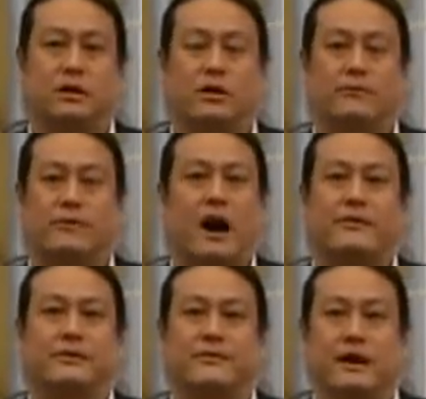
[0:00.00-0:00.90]
You don't
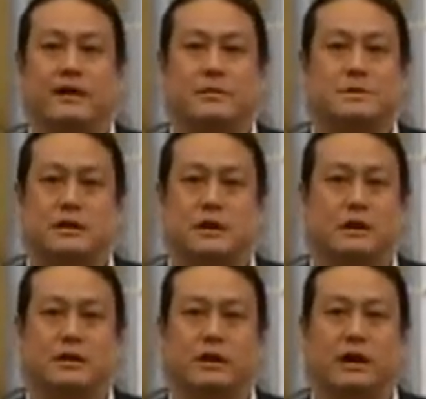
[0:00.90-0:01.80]
often find them
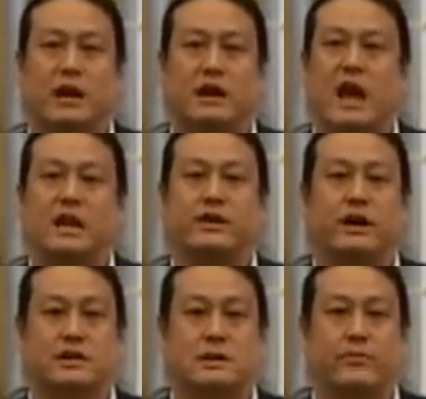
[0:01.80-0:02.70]
looking at
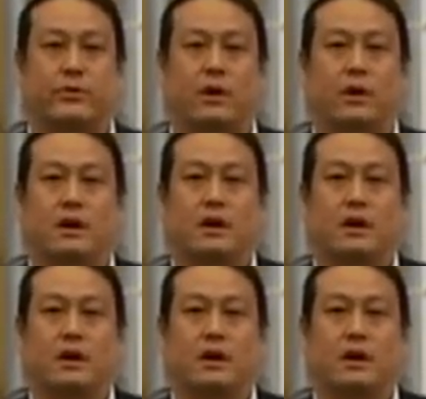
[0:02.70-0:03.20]
anything except for